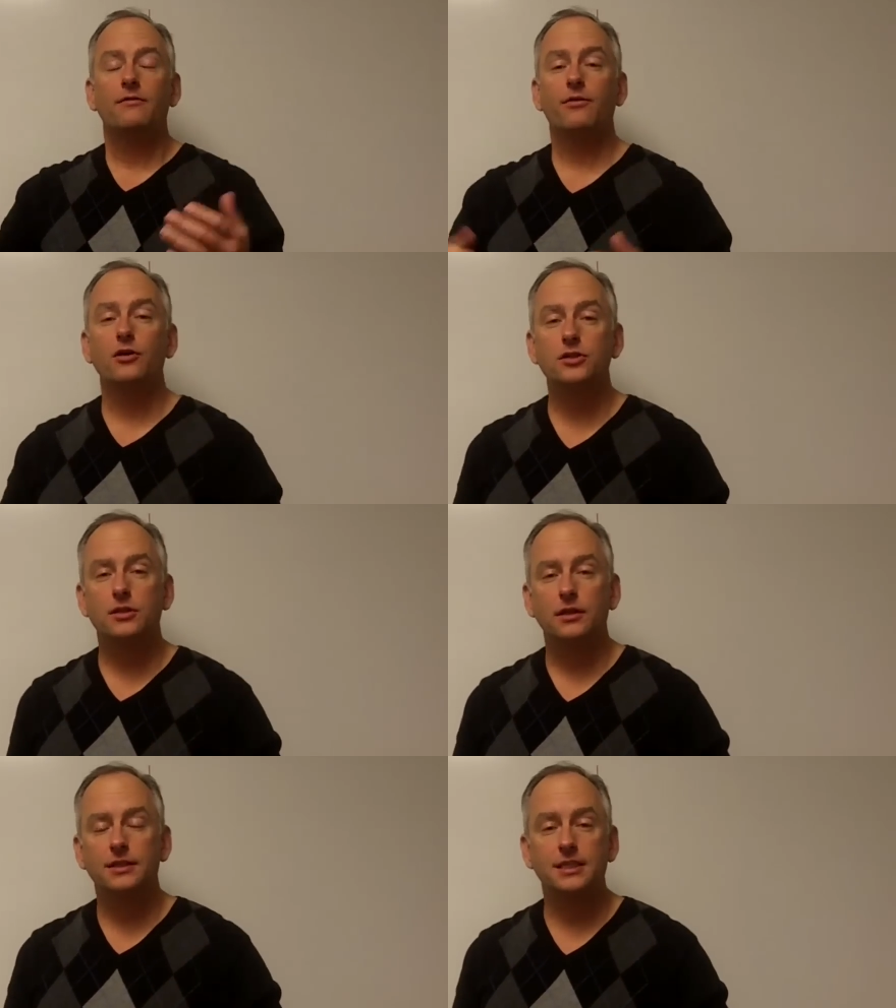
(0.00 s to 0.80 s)

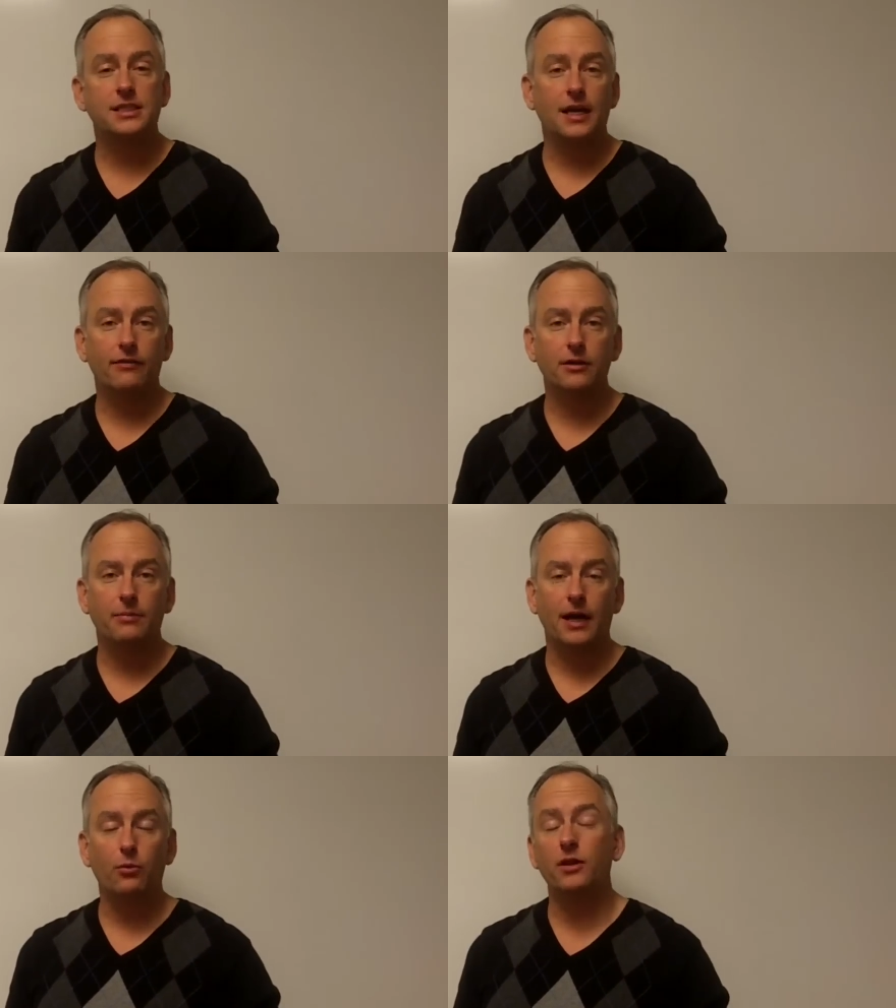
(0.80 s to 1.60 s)
First
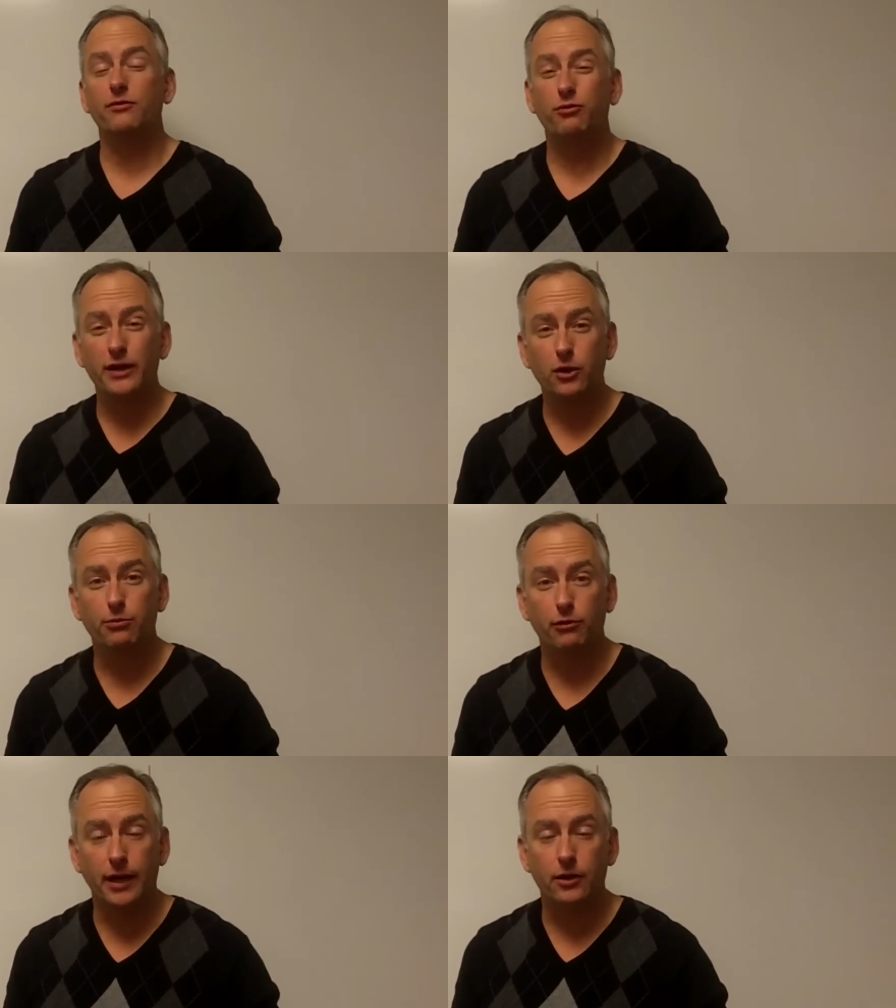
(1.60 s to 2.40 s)
discovered by
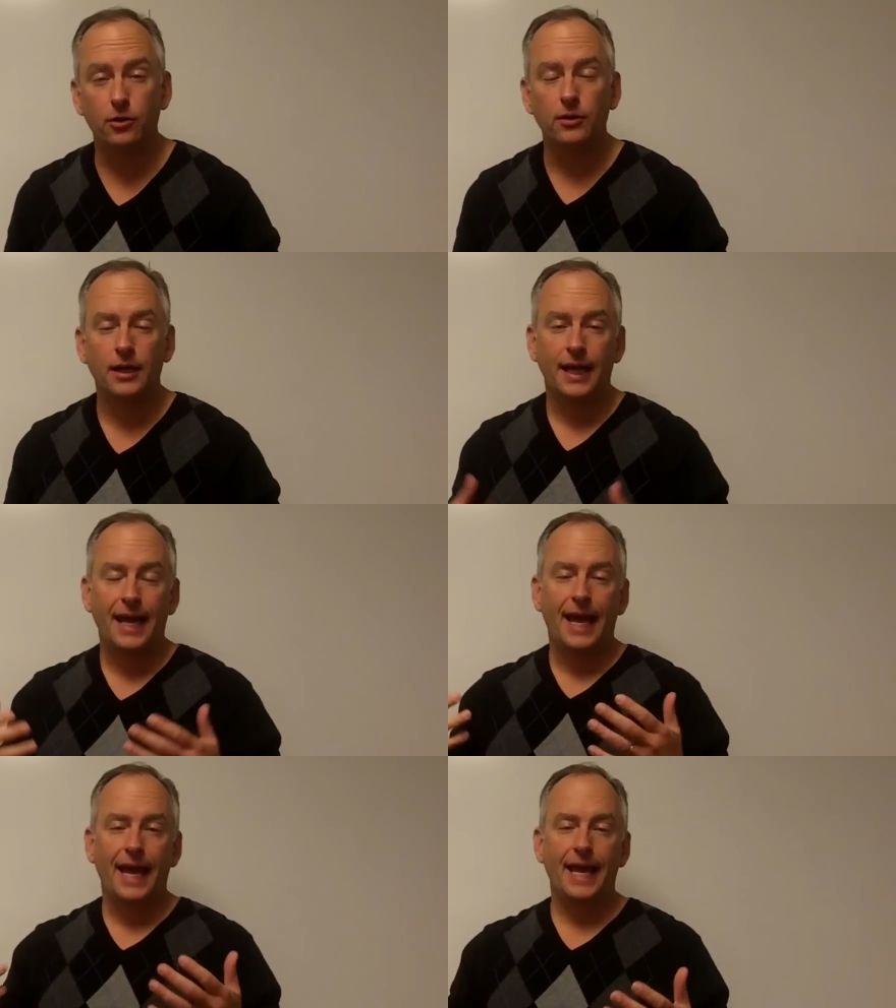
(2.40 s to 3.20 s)
Wilfredo Pareto,
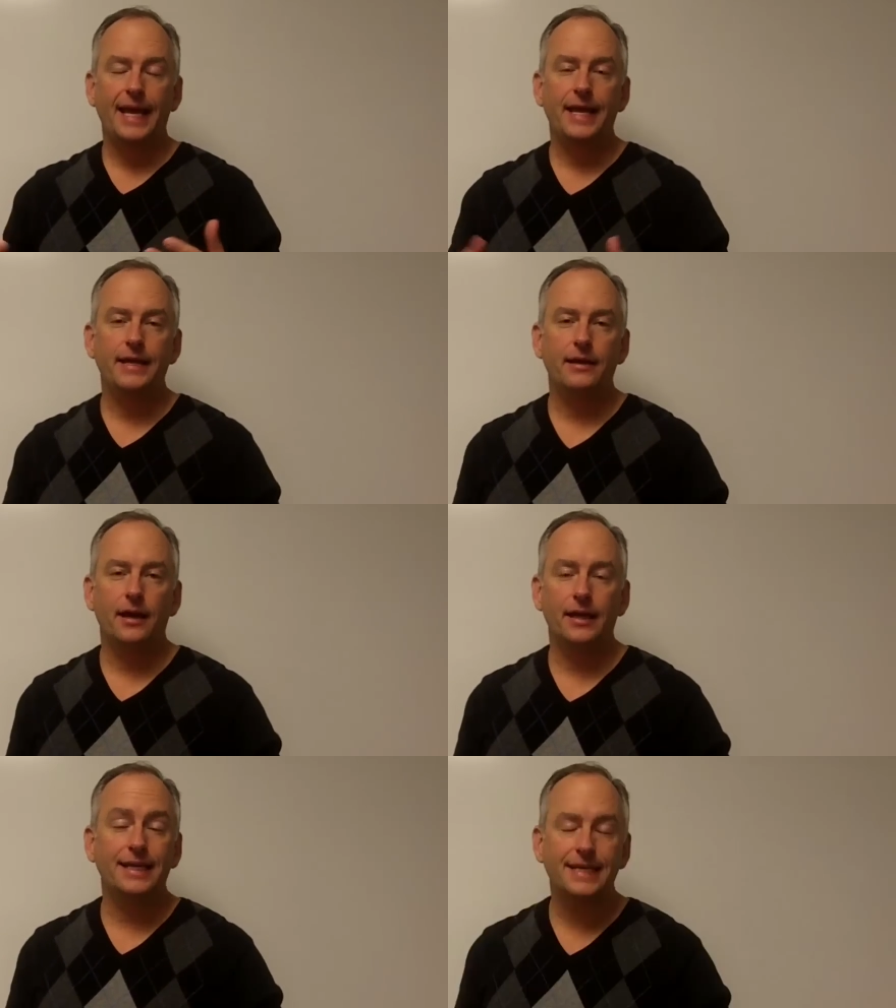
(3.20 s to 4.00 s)

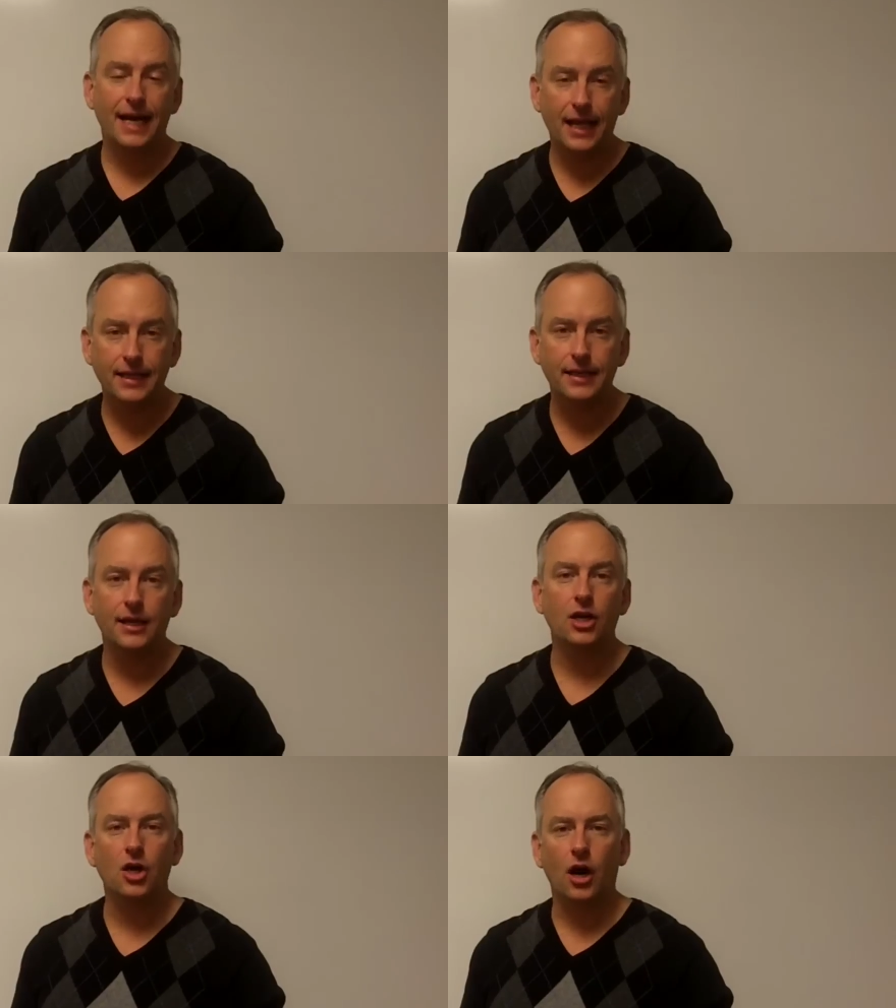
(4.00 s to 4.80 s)
a, an
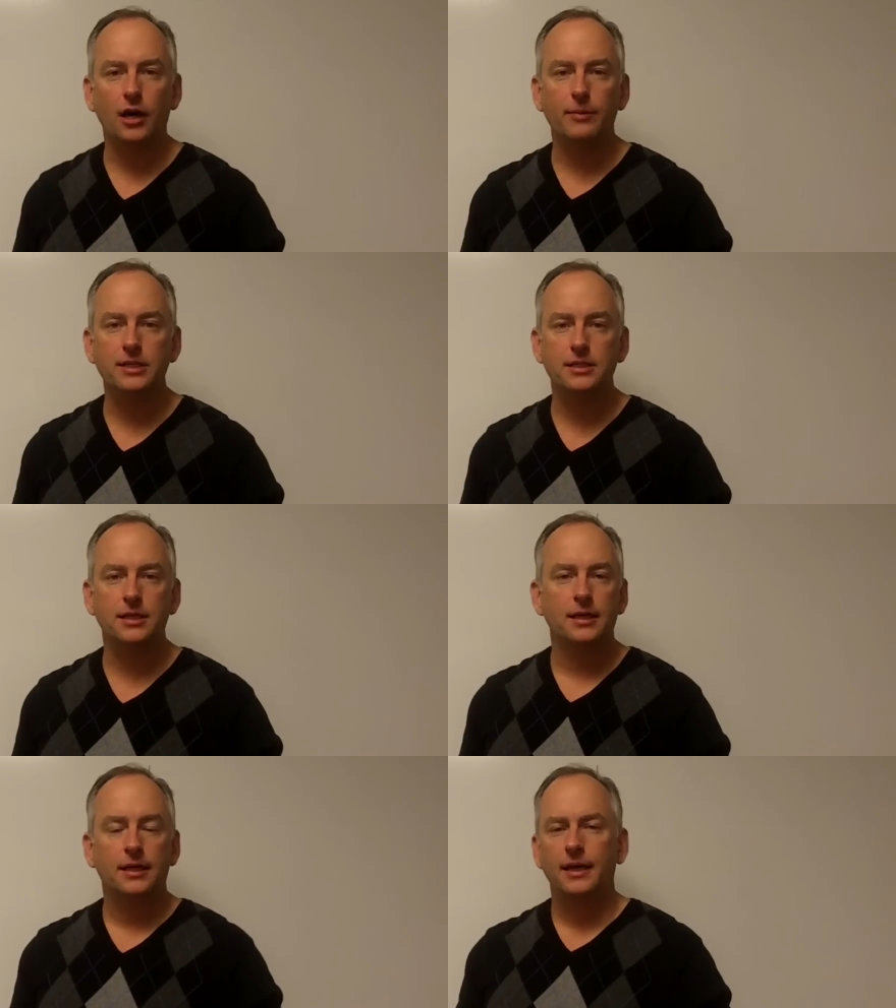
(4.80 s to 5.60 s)
Italian
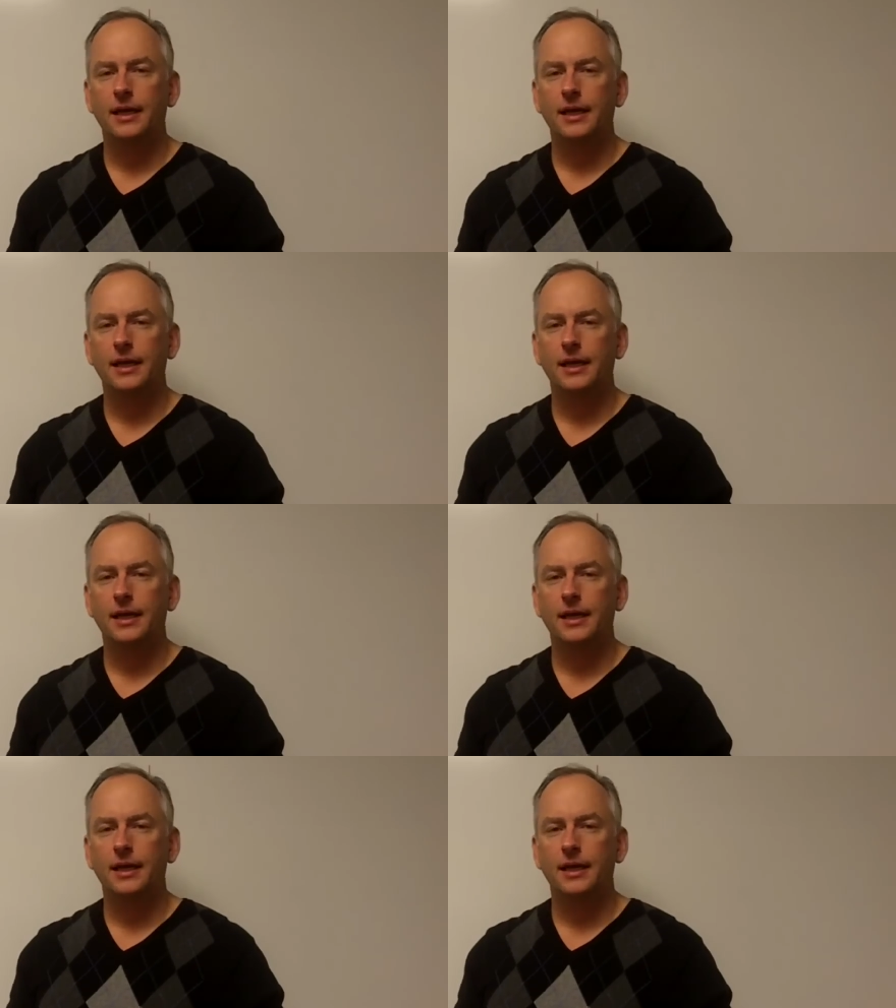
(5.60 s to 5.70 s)
economist